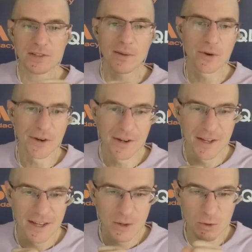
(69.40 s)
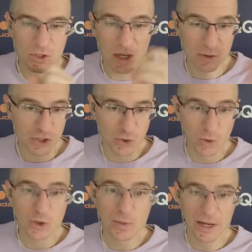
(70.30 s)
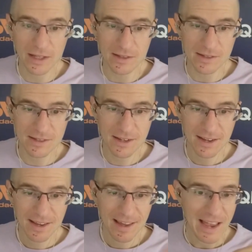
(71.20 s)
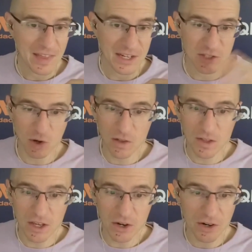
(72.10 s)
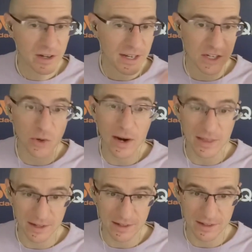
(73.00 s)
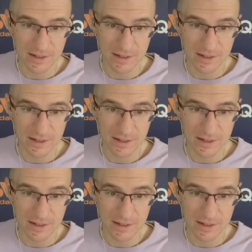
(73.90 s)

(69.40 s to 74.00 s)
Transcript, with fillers: all summer? It was, it was George Pickens. And then he started the year, he didn't do anything.